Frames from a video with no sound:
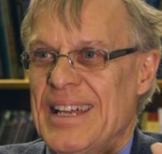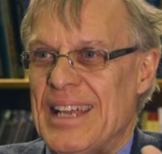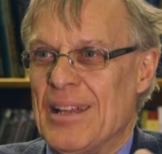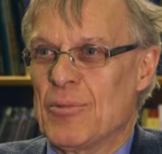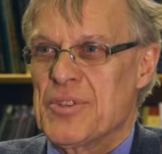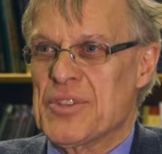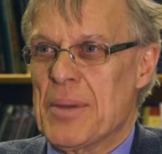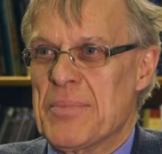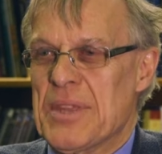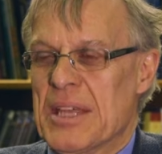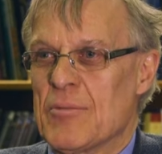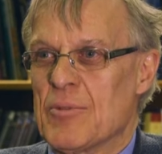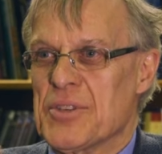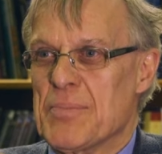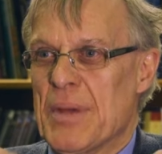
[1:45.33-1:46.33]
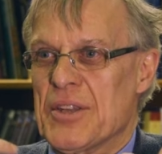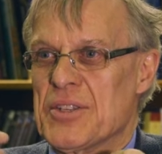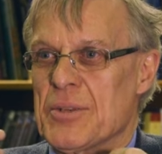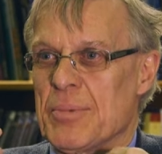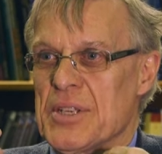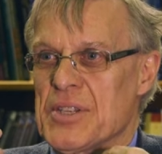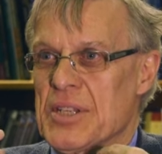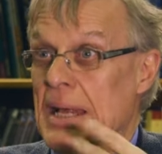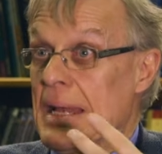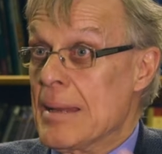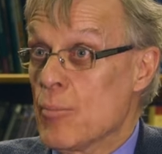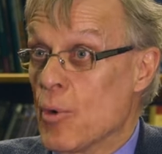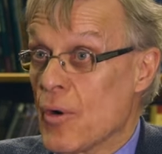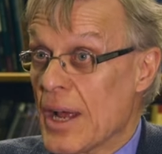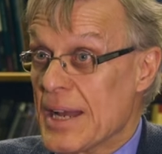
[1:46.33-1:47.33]
It was something that was meant to be slightly
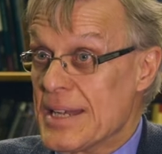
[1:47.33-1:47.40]
more